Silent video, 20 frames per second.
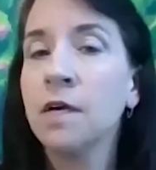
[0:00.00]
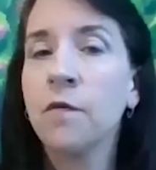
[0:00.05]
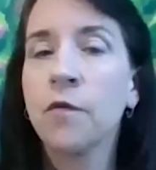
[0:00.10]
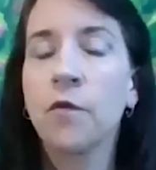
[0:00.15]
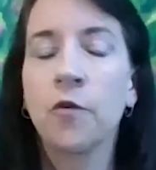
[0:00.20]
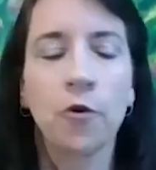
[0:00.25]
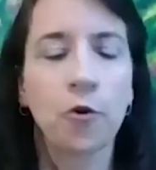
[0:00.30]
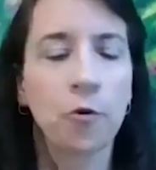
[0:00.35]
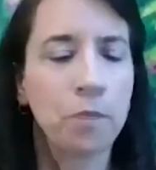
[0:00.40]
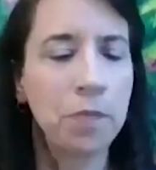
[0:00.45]

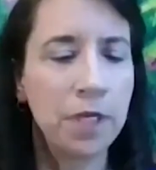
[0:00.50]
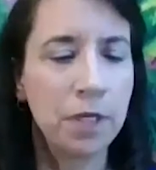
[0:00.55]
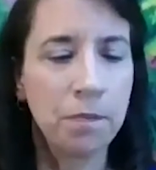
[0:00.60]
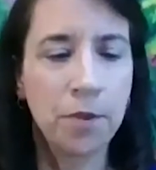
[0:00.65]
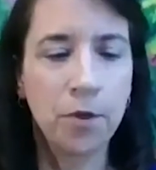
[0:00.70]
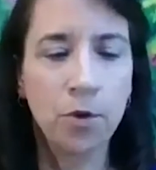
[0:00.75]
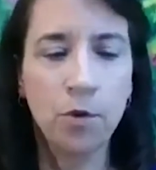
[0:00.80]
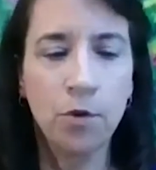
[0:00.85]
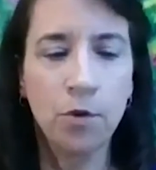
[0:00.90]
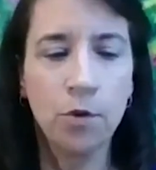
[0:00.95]
There are
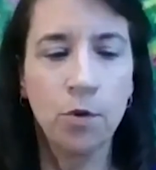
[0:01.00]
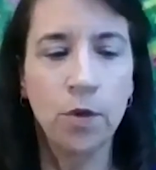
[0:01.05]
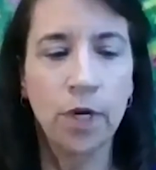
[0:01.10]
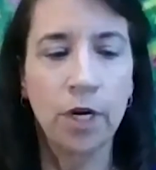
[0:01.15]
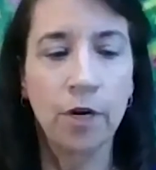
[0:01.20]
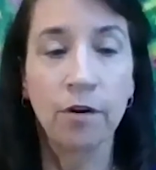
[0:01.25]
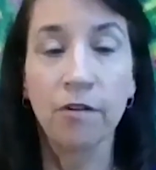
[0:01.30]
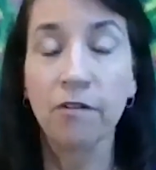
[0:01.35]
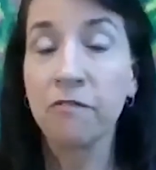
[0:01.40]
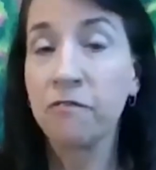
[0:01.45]
people who
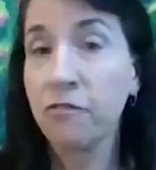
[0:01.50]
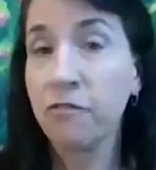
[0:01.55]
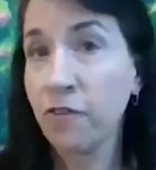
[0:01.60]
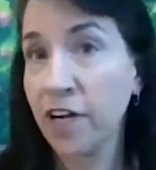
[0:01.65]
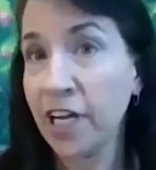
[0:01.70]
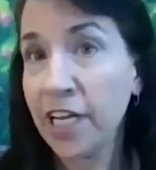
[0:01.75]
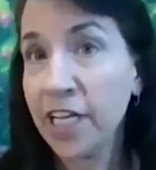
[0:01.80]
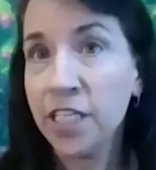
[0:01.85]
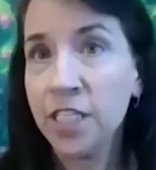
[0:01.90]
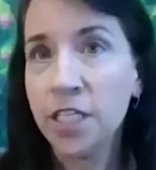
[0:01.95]
are
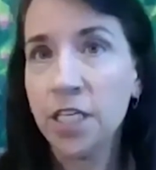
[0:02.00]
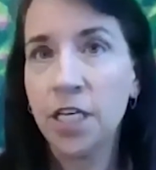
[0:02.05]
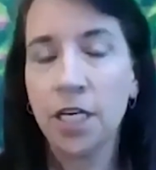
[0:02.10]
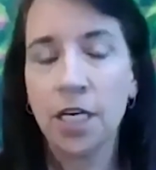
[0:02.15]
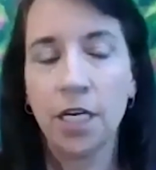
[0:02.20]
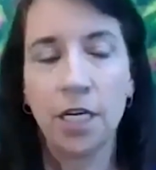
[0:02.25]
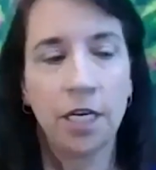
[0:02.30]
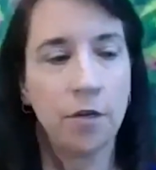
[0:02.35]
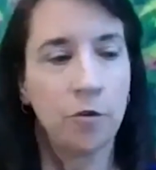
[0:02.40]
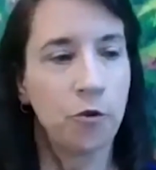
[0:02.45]
afraid.
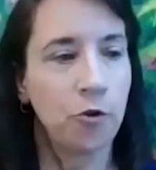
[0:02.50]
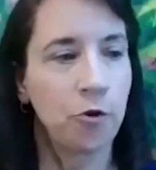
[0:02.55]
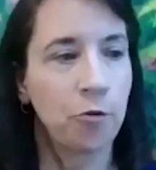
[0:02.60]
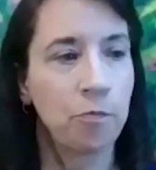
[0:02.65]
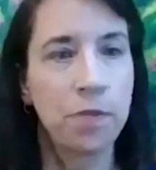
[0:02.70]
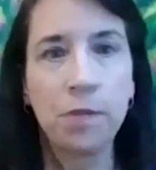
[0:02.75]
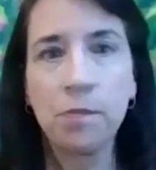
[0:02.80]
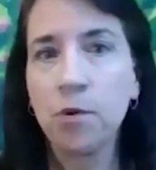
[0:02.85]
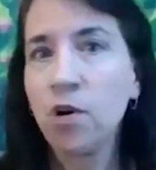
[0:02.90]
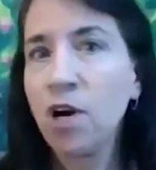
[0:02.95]
There are
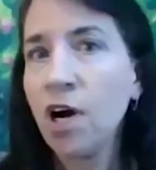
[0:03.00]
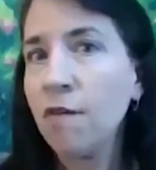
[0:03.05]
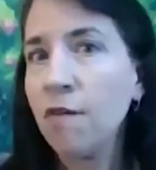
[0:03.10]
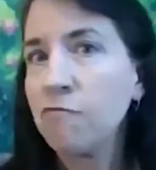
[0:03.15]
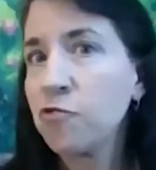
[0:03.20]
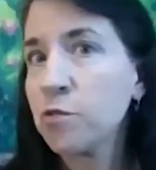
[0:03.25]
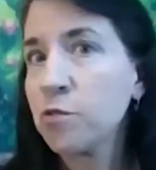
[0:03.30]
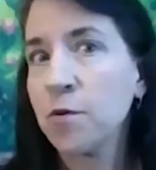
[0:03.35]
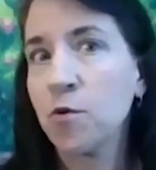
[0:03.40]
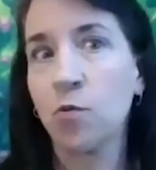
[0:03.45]
people
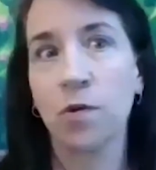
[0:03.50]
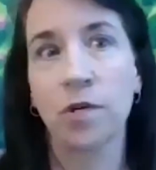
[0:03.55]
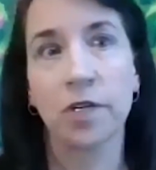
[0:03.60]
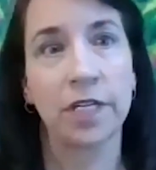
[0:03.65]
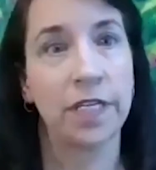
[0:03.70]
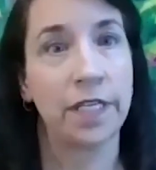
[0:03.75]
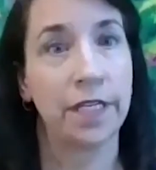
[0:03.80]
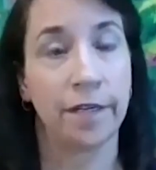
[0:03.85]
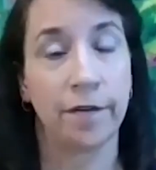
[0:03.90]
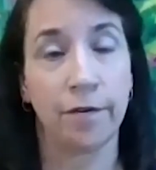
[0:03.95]
comfortable
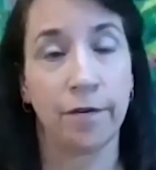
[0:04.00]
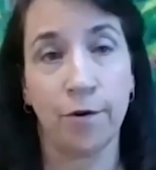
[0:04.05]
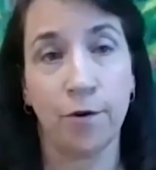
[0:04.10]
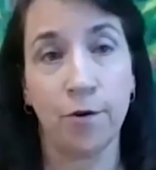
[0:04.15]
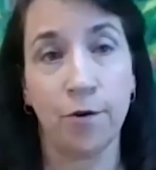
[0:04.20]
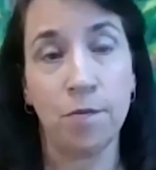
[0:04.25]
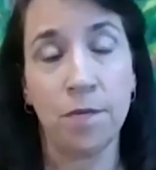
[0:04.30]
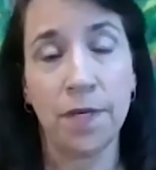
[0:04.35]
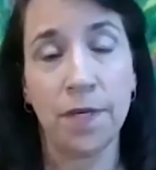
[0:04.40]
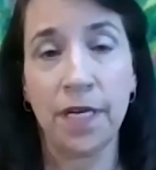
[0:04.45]
working at
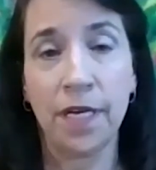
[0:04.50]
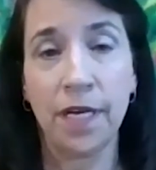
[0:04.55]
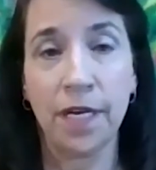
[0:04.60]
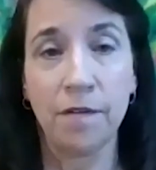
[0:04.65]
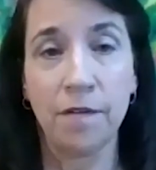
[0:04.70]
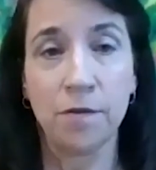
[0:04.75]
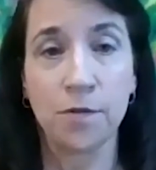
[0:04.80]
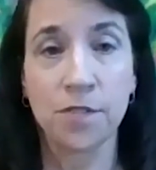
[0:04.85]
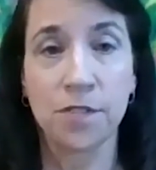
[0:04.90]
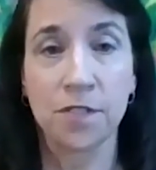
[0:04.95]
home. And
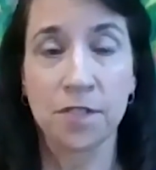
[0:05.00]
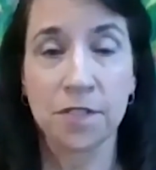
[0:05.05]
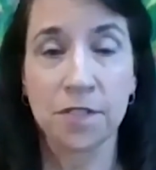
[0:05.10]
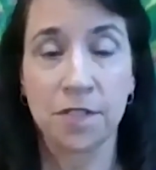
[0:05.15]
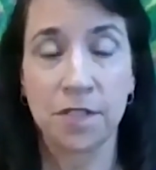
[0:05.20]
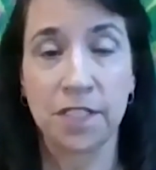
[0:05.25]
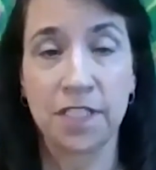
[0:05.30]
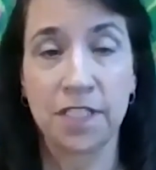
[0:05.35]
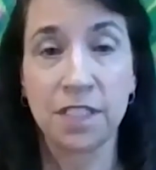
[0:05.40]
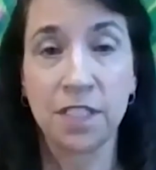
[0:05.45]
there's
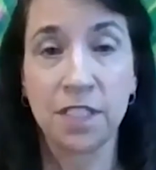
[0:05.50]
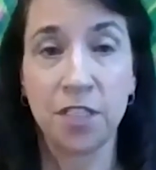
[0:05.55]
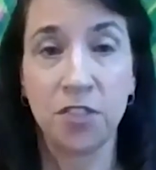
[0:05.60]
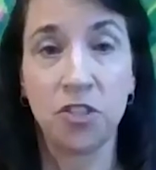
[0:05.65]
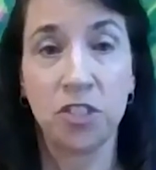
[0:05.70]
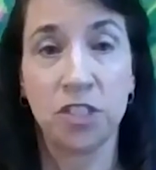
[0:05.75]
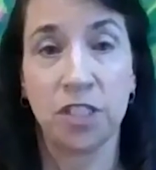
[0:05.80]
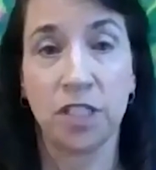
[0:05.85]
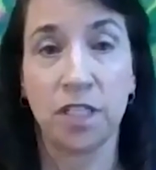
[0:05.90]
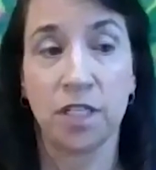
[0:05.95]
this
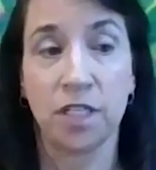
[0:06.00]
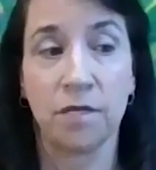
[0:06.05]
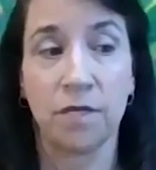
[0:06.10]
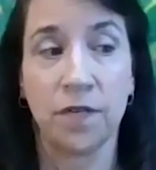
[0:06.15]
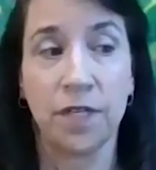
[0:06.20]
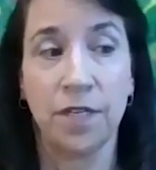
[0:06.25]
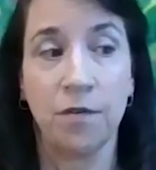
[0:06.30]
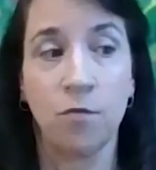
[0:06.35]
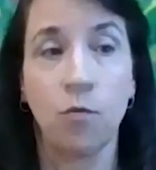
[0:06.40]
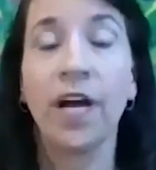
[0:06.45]
tension of,
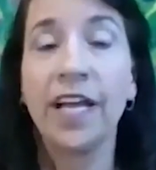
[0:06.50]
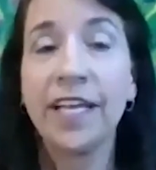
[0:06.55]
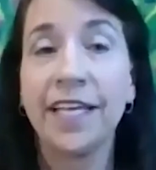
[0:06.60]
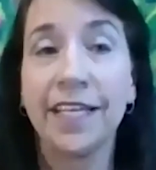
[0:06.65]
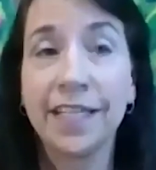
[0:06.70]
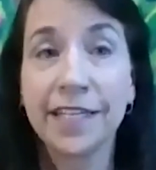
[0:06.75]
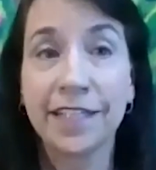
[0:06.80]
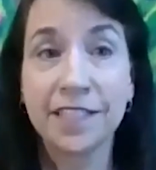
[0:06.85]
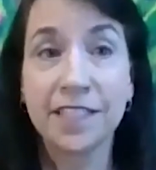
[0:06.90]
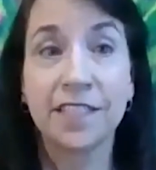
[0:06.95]
why
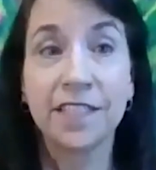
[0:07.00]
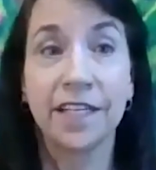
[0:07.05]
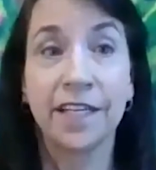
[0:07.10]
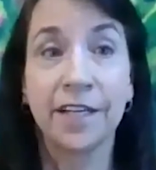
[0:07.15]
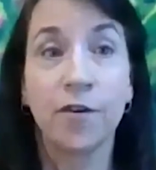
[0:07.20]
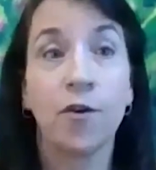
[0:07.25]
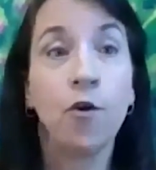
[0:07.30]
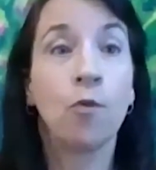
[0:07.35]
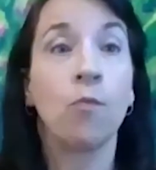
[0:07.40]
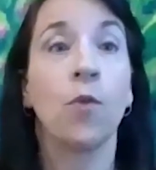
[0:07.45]
can't I stay at
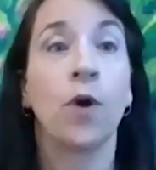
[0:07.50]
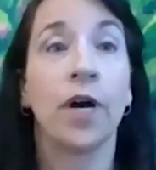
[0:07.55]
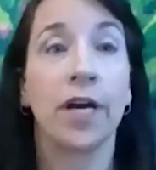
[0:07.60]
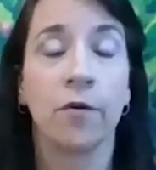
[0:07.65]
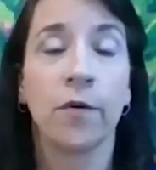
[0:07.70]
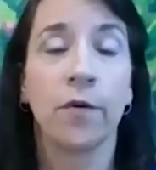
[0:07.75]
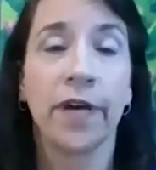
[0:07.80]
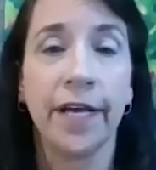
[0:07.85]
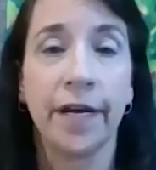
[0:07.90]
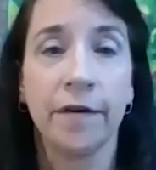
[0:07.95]
home? Why do
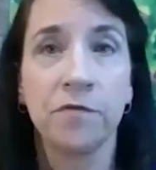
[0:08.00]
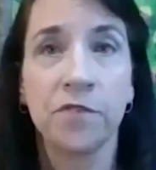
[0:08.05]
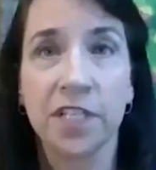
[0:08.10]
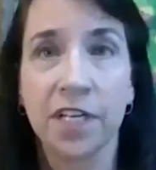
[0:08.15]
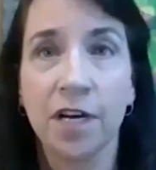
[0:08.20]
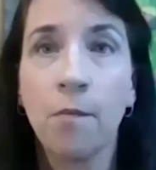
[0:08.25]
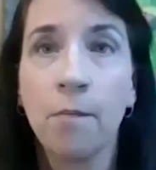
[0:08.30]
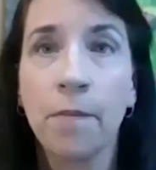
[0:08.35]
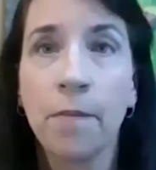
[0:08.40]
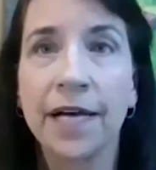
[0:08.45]
I have to
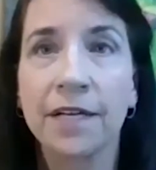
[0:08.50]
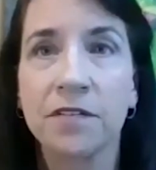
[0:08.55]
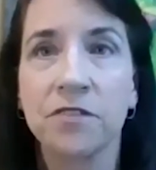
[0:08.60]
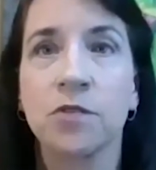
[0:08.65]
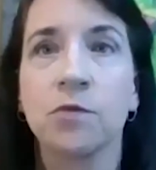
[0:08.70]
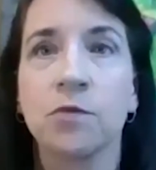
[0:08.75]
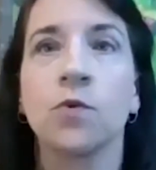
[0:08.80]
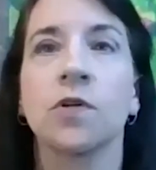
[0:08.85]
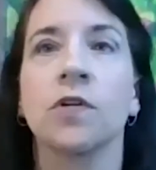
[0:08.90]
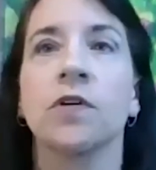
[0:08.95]
come back
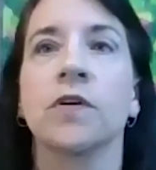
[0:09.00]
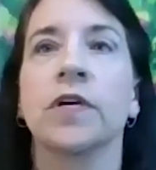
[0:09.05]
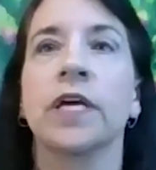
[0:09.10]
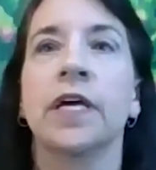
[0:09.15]
to work?